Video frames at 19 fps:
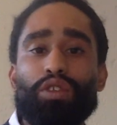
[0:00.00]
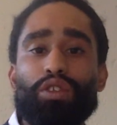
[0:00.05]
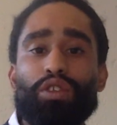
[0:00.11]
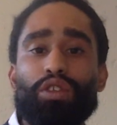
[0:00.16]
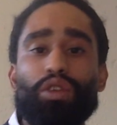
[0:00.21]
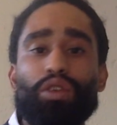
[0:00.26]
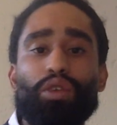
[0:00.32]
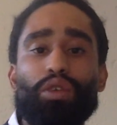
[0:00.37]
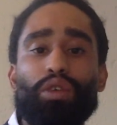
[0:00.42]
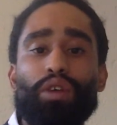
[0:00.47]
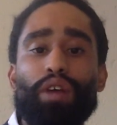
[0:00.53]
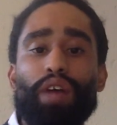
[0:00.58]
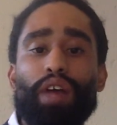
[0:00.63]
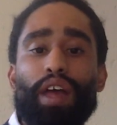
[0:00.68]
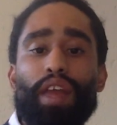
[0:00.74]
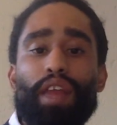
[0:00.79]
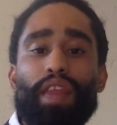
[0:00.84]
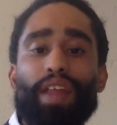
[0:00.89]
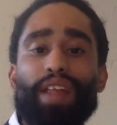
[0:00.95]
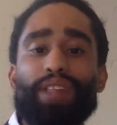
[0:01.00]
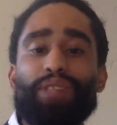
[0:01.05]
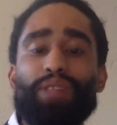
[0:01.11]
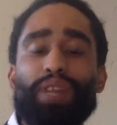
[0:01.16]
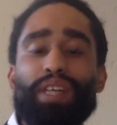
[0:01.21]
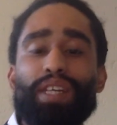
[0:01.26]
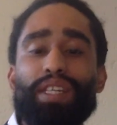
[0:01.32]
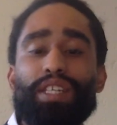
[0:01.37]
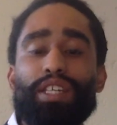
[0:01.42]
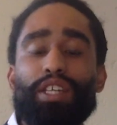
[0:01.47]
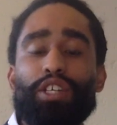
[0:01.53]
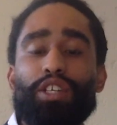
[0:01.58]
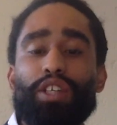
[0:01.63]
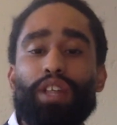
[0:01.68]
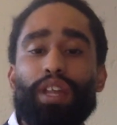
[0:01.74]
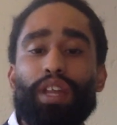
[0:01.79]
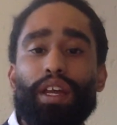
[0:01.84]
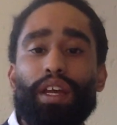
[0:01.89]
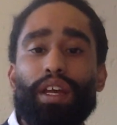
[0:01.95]
So that's why
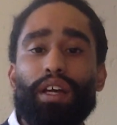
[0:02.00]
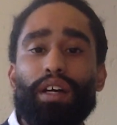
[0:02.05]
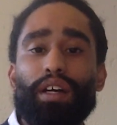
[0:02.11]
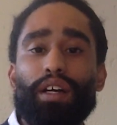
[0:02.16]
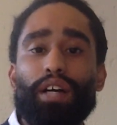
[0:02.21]
essentially